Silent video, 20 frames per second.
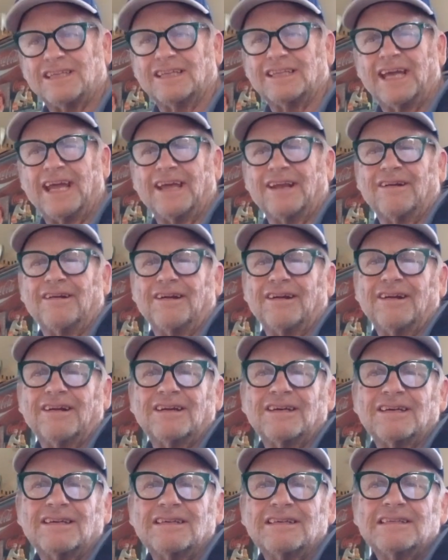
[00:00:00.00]
to you later.
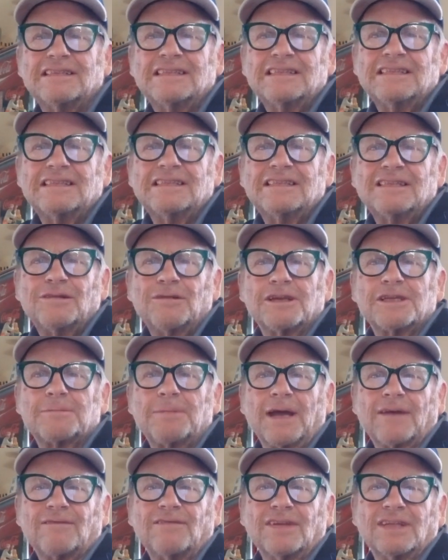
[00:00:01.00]

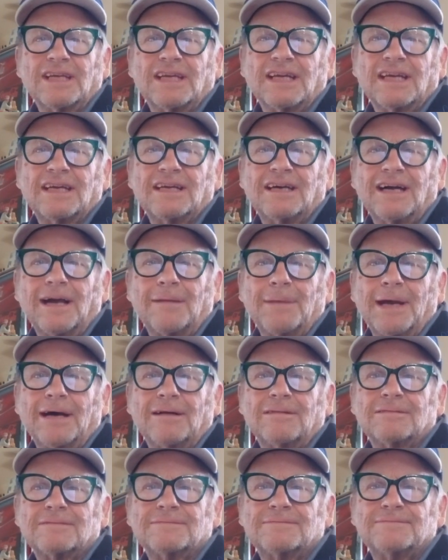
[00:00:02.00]
Respectfully, I'm out.